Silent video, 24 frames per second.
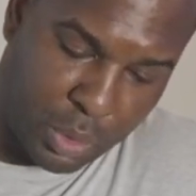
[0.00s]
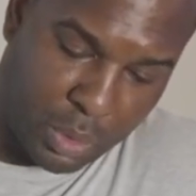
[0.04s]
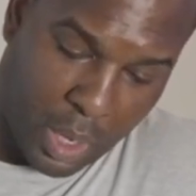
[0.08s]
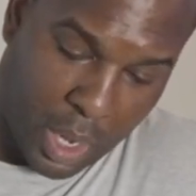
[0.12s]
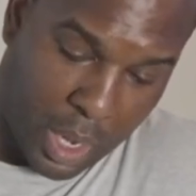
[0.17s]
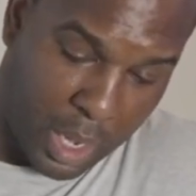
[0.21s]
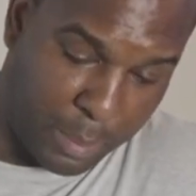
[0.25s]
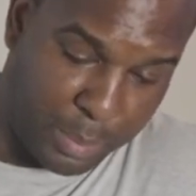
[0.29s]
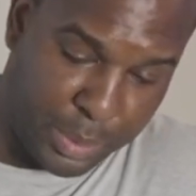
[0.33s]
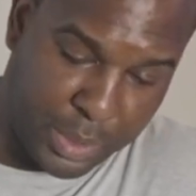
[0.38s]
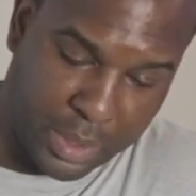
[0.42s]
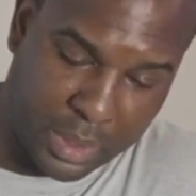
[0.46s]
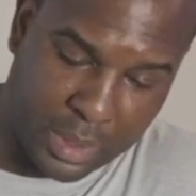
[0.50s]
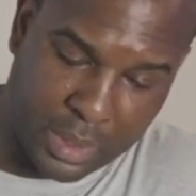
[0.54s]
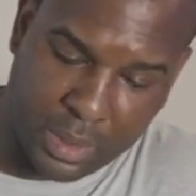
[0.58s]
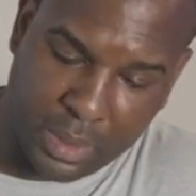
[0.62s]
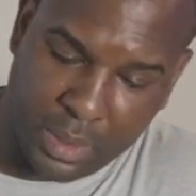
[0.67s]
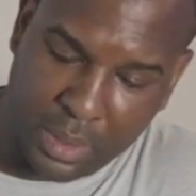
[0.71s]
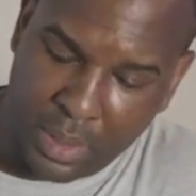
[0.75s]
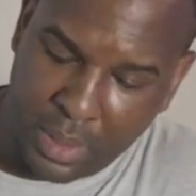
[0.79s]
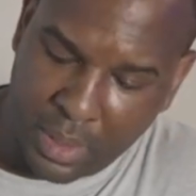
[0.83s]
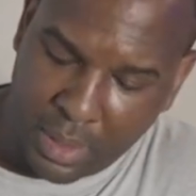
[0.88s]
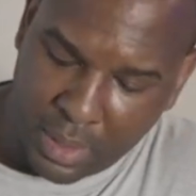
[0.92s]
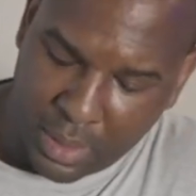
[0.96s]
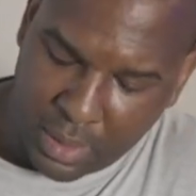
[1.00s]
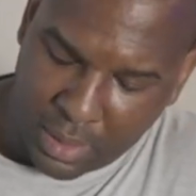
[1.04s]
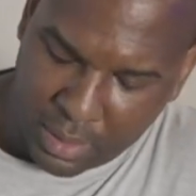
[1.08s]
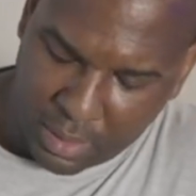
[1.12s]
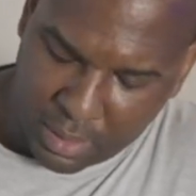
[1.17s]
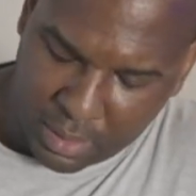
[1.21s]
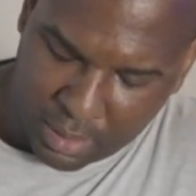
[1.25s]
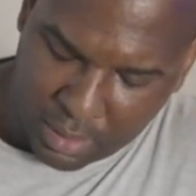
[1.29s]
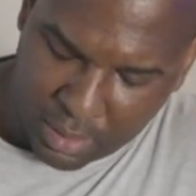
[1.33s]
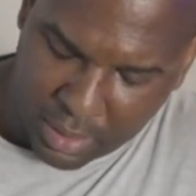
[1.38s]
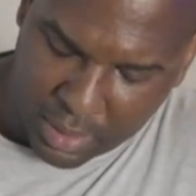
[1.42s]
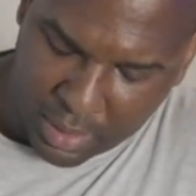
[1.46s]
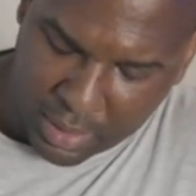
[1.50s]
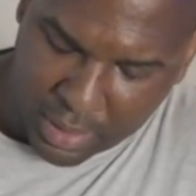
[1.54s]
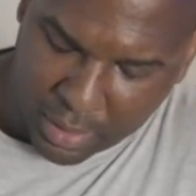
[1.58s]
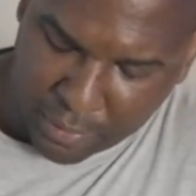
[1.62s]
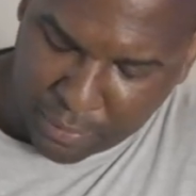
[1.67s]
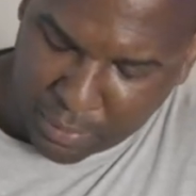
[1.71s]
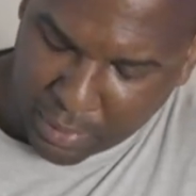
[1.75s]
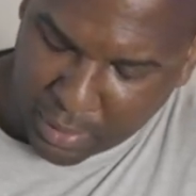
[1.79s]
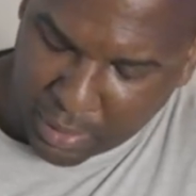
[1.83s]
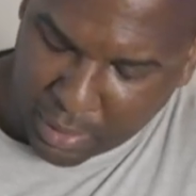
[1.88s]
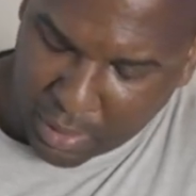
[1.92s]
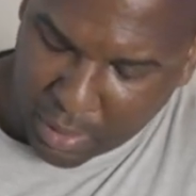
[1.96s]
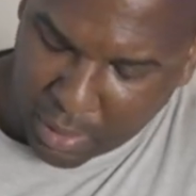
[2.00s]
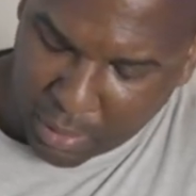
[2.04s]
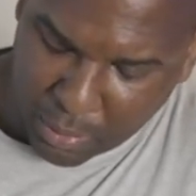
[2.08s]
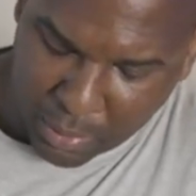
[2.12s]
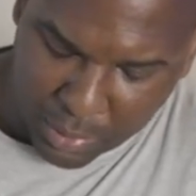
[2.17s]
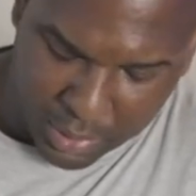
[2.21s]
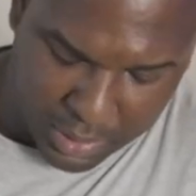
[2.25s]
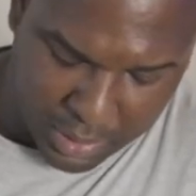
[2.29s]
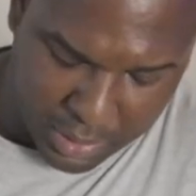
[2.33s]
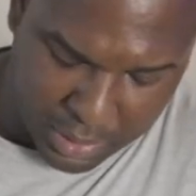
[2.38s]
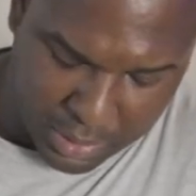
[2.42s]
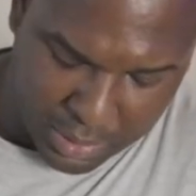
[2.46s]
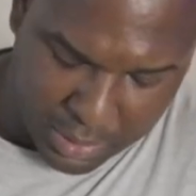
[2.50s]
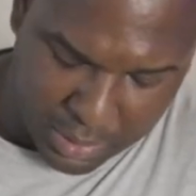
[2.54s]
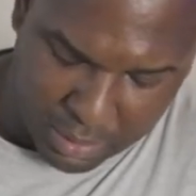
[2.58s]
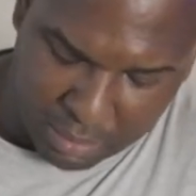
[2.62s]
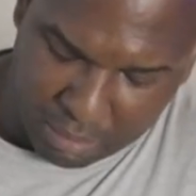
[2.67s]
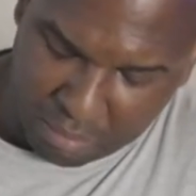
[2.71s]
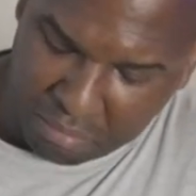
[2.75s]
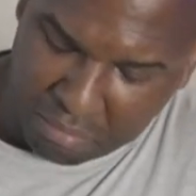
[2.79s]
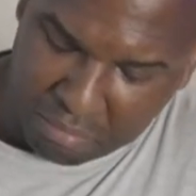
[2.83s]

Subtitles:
option, you could definitely go with this.